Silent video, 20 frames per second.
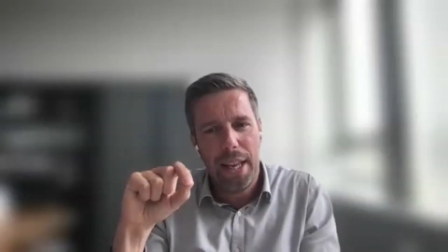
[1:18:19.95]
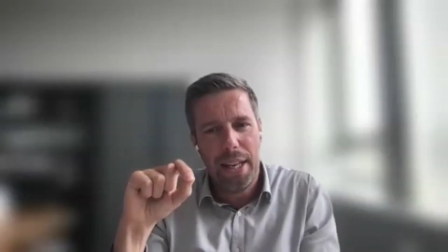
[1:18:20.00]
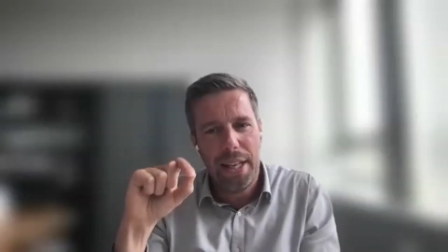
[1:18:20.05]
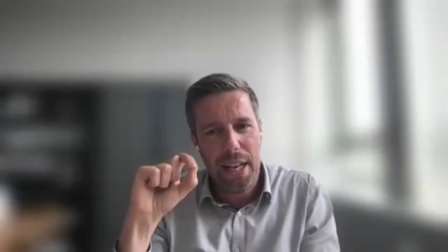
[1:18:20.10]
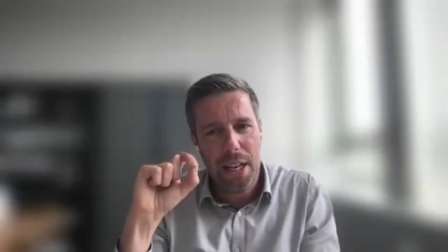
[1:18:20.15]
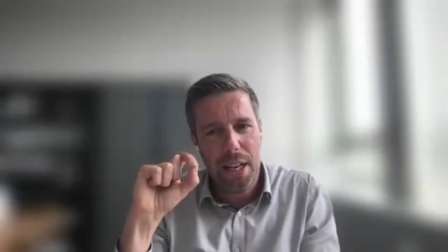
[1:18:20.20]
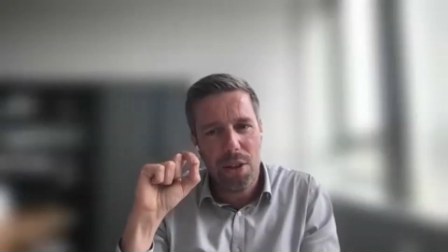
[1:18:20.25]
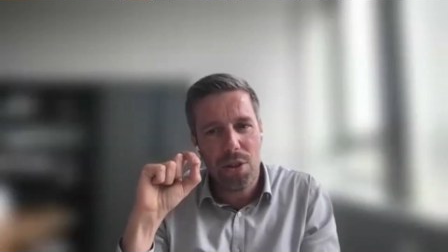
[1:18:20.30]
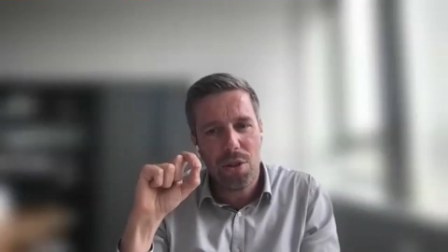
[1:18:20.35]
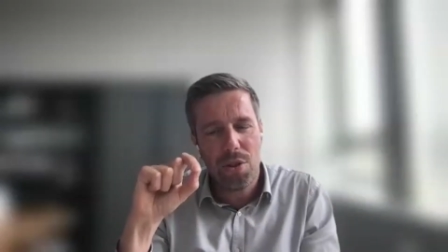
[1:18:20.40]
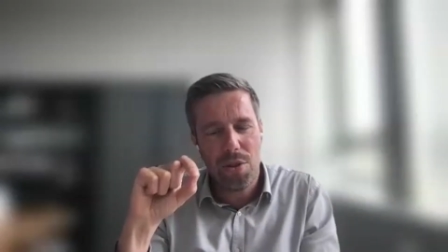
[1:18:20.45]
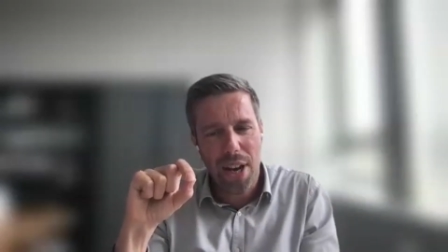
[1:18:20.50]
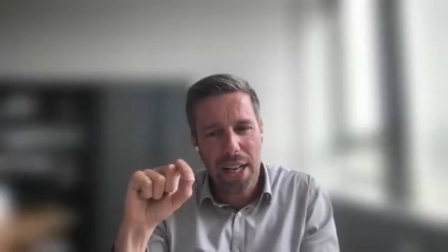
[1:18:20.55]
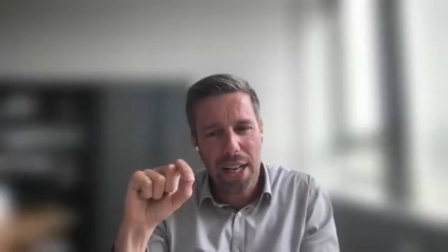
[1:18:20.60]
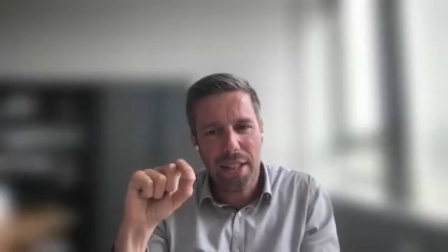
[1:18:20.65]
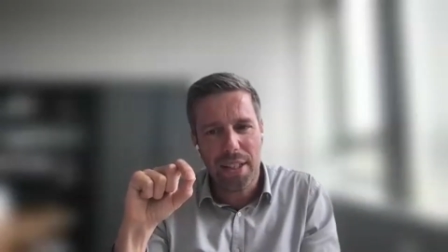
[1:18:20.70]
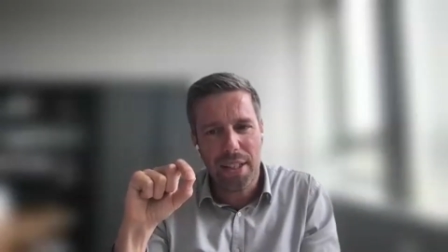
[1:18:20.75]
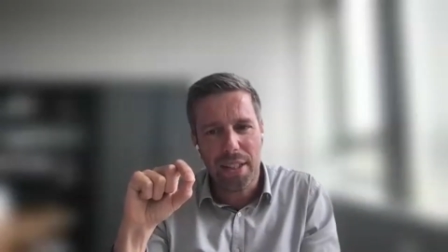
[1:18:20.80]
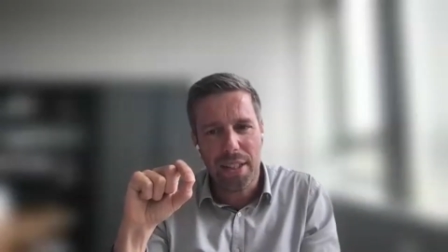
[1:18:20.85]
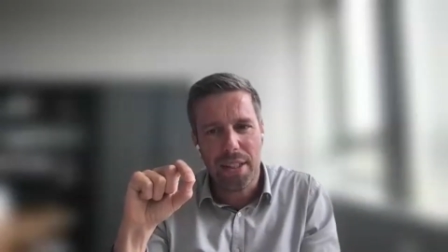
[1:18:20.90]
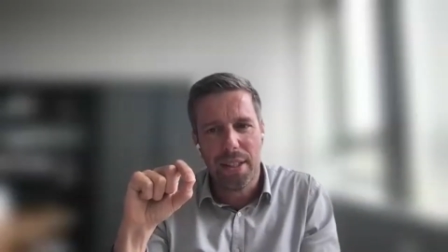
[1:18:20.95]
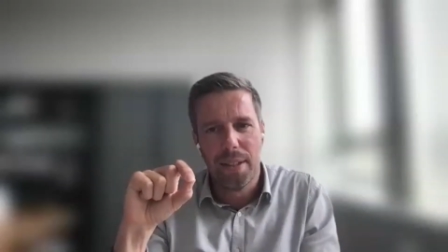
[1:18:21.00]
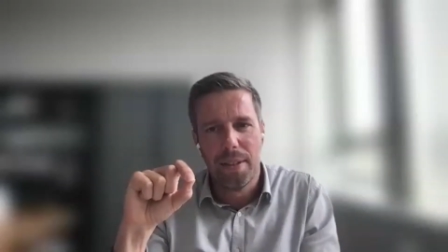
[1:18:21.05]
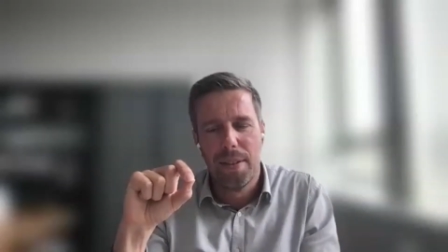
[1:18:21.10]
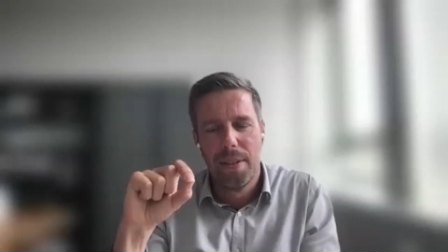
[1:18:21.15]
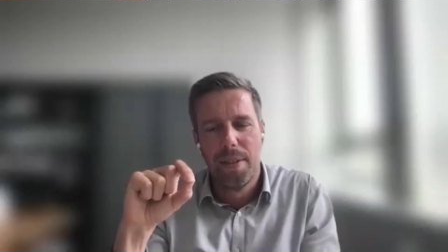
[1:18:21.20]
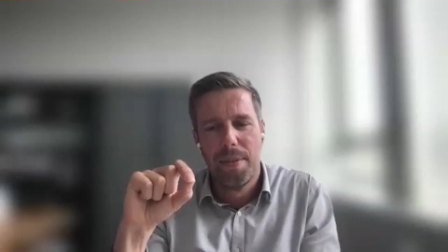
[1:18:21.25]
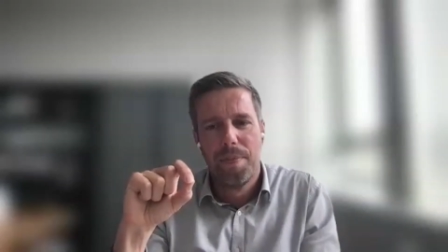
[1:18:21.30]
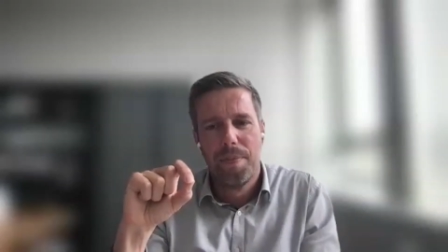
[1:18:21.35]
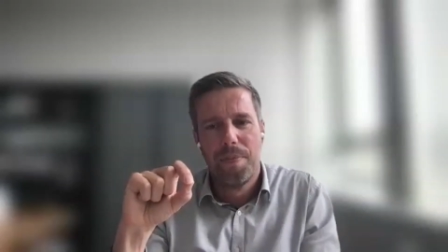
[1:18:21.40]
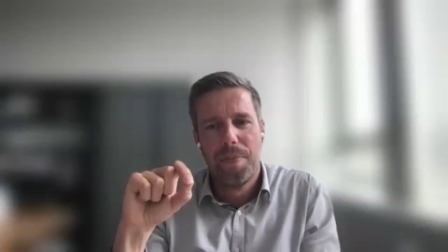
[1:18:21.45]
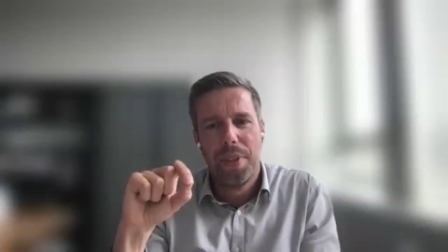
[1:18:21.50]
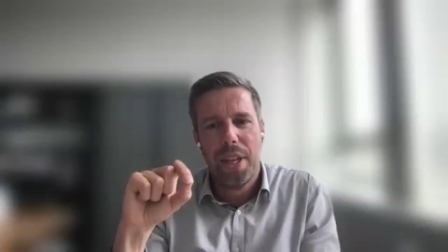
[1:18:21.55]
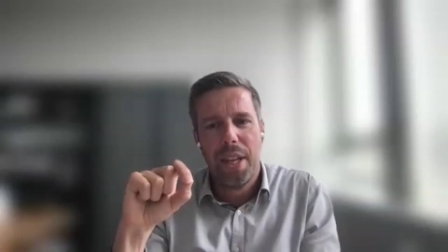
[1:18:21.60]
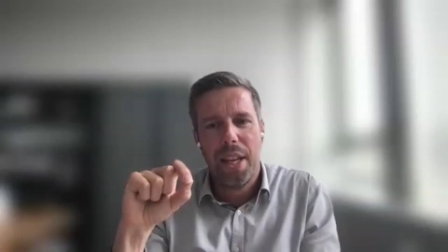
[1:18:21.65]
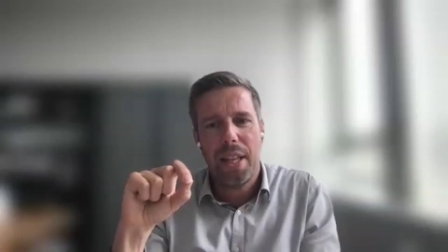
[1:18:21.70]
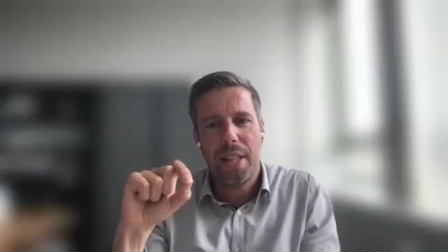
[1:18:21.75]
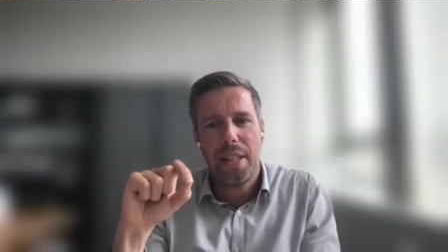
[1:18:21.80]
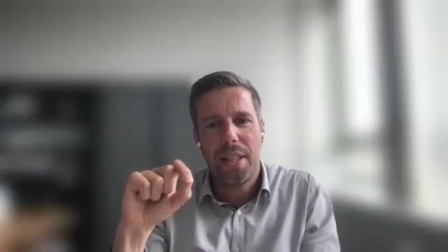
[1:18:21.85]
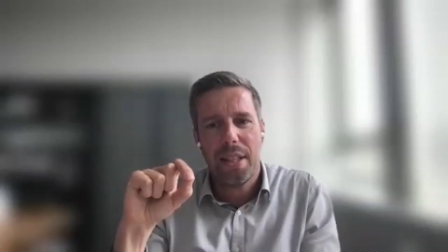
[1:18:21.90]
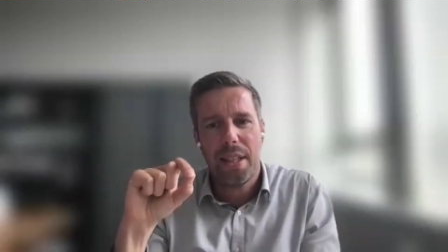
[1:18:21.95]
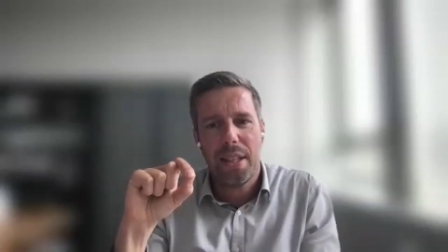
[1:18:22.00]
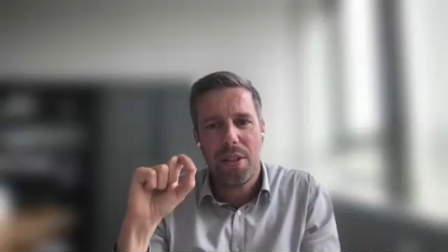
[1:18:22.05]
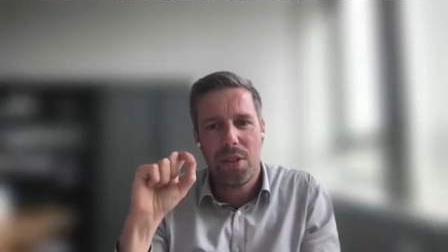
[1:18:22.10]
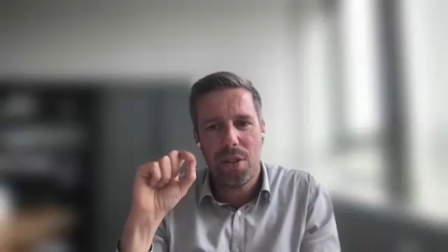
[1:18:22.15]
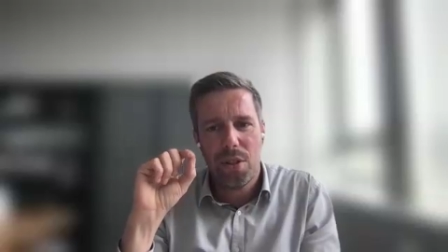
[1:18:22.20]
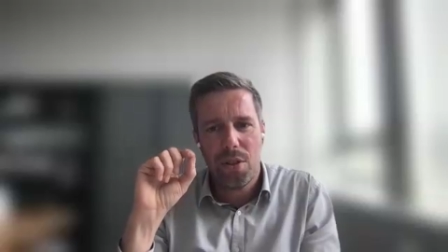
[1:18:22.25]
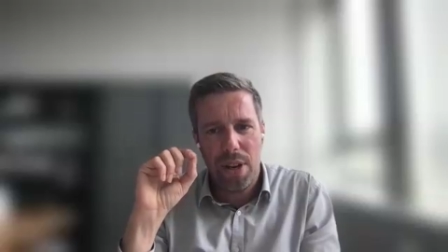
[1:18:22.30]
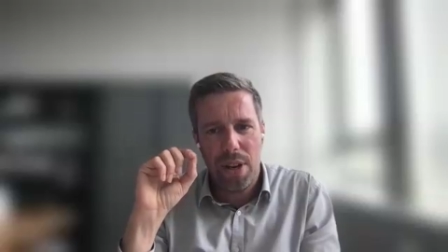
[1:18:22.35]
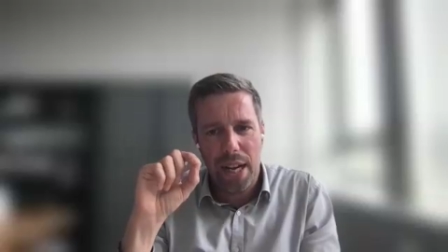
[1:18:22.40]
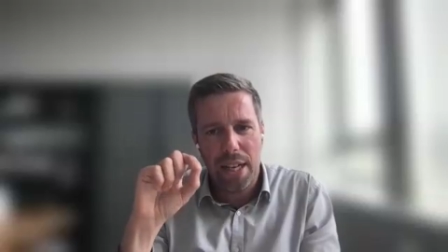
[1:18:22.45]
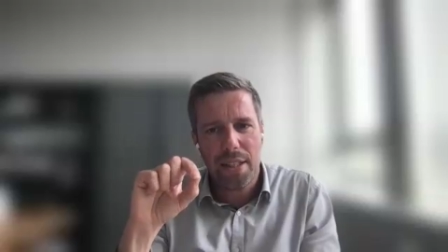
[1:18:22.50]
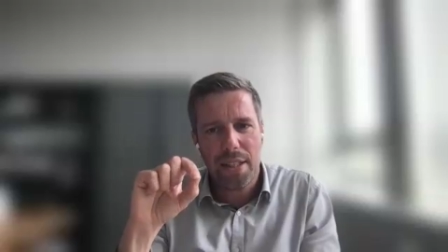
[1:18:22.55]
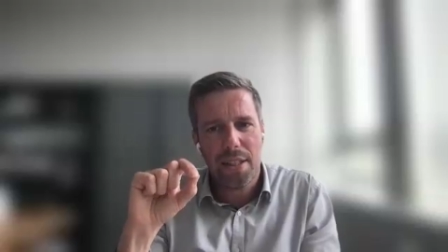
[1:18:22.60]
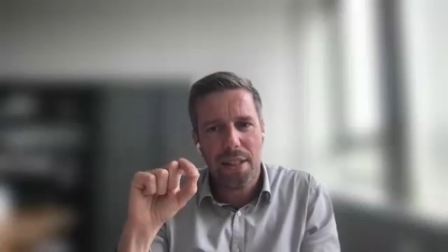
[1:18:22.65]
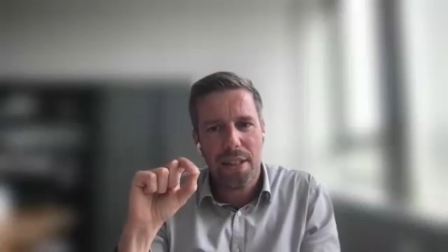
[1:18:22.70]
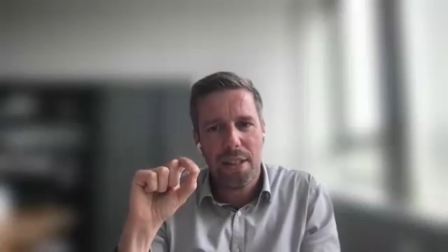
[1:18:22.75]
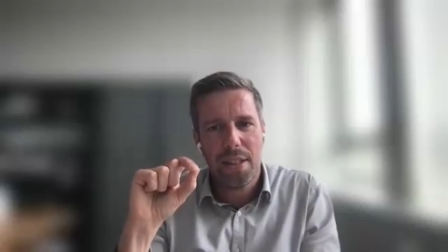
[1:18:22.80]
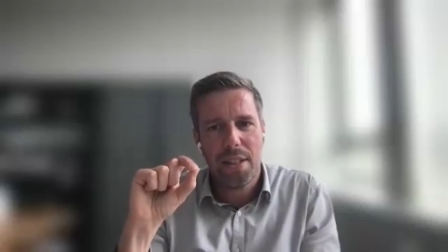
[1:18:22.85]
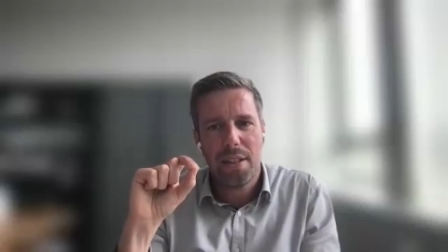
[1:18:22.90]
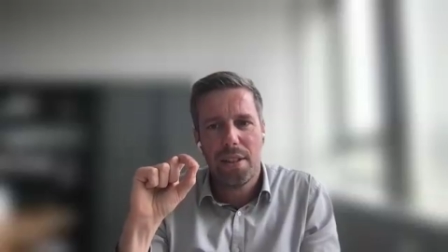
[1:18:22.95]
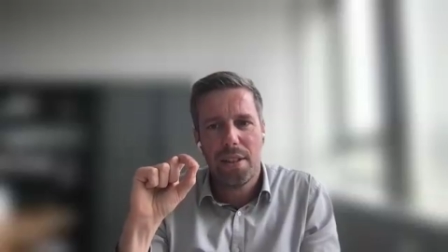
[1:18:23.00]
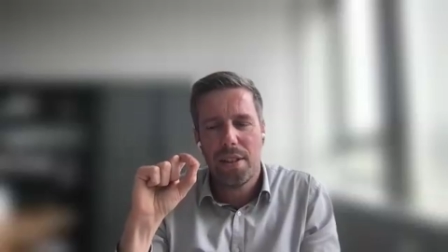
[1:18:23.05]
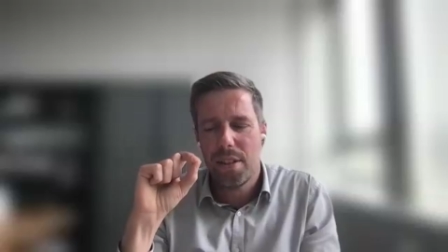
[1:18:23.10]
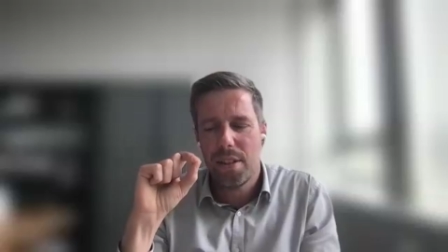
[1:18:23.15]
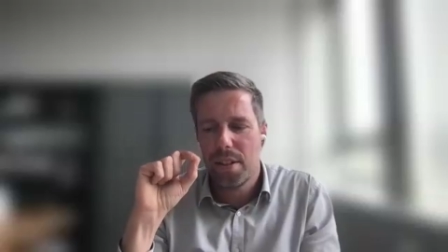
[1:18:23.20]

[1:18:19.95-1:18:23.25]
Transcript: and they contract it contracts